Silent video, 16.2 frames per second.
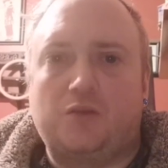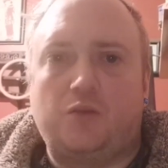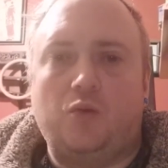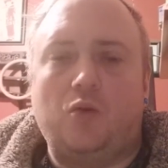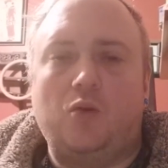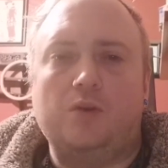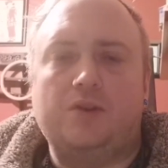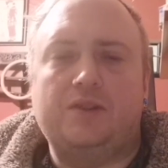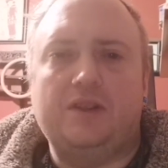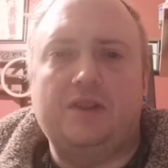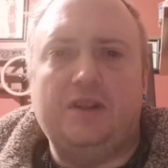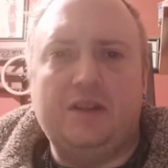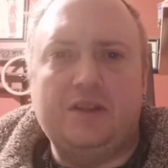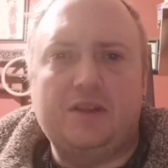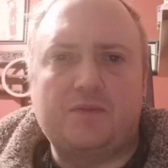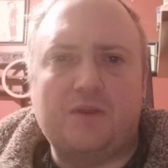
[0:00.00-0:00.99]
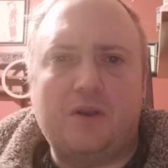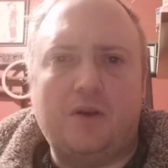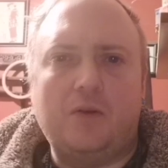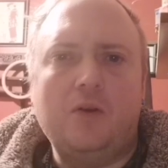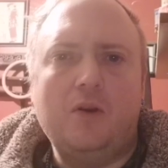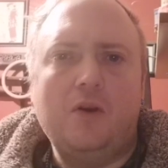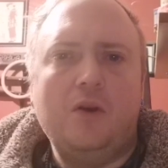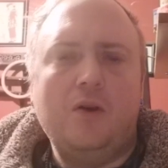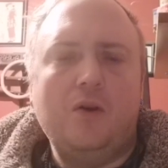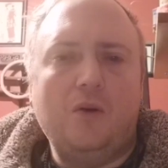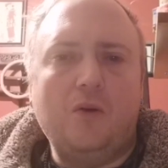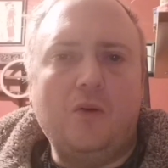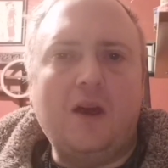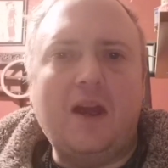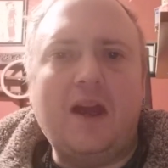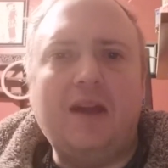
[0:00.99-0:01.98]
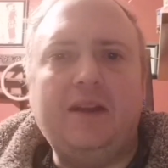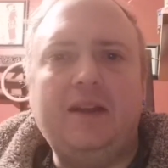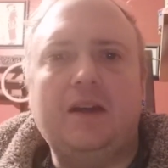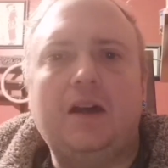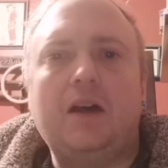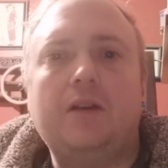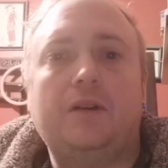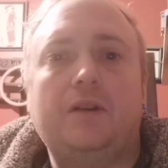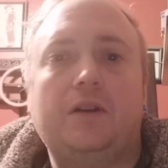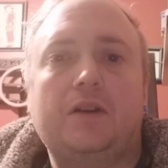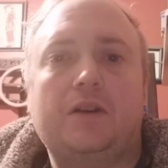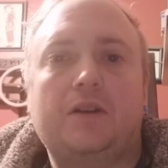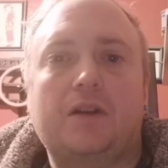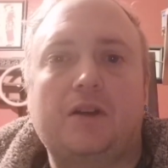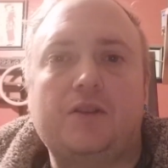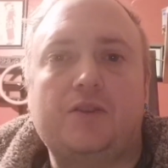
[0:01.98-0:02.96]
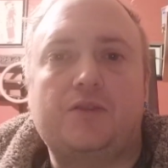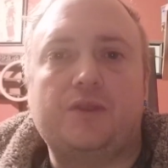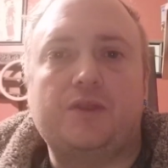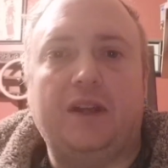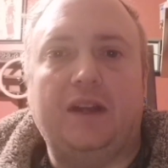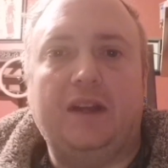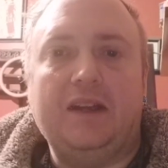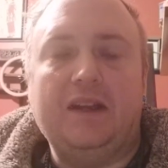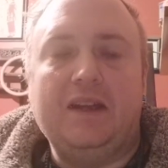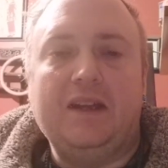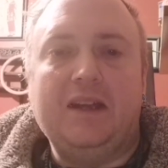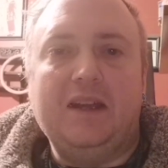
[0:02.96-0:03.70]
towards Israel or any other country.